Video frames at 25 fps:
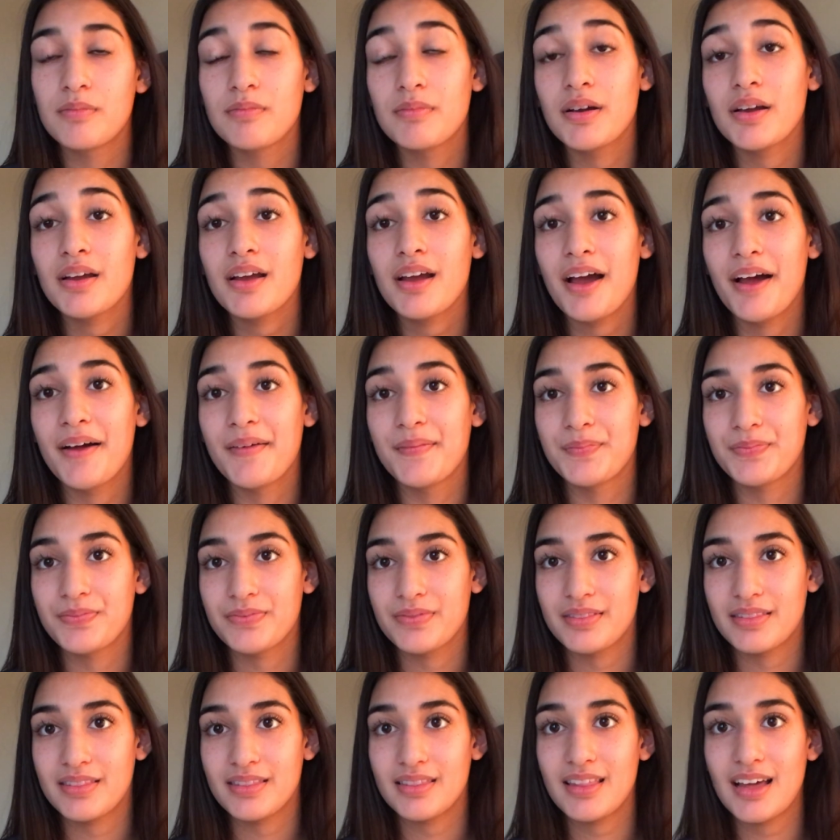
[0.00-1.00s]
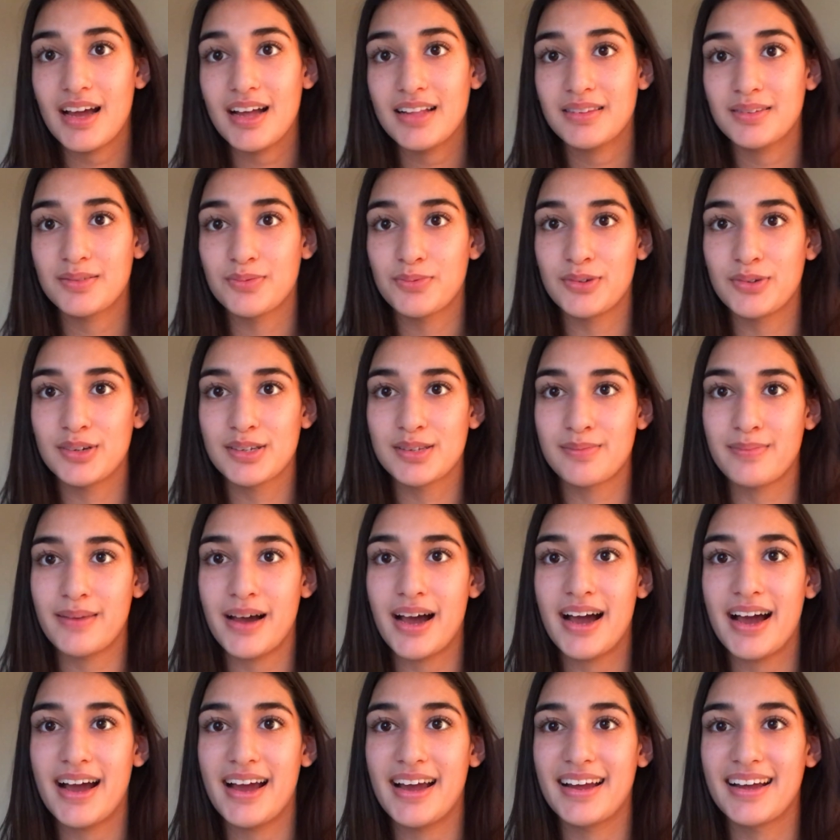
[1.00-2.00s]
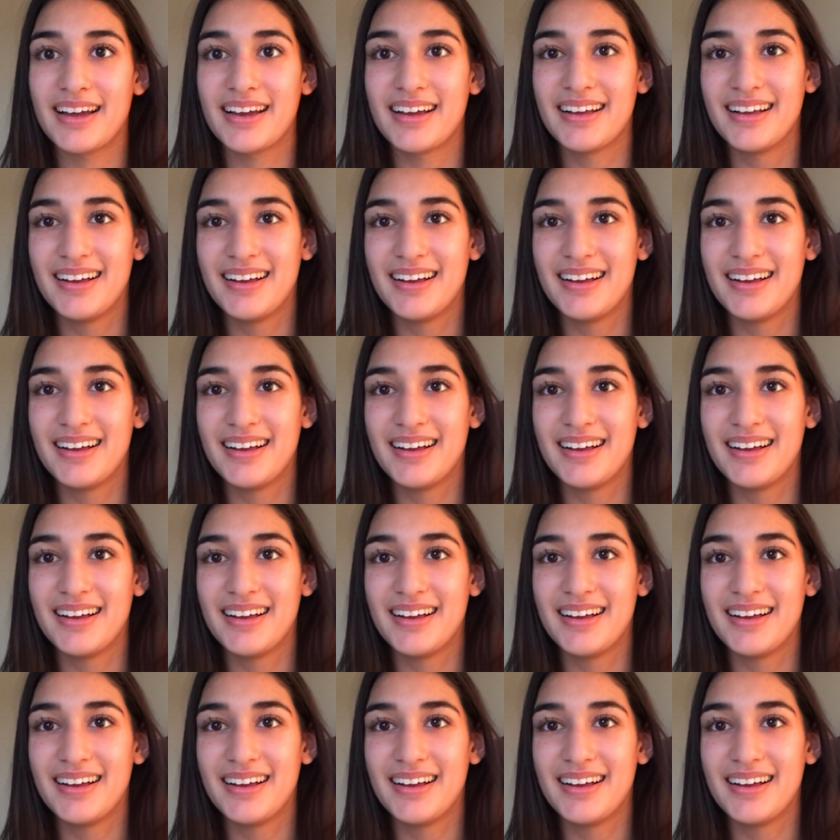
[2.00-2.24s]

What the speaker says: But yeah, that was my